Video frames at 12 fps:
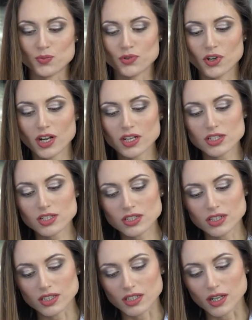on the
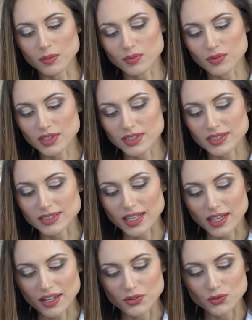PPF which was offered
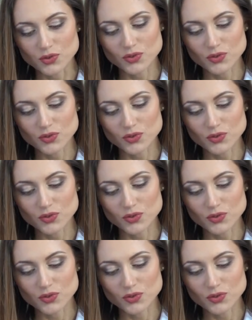were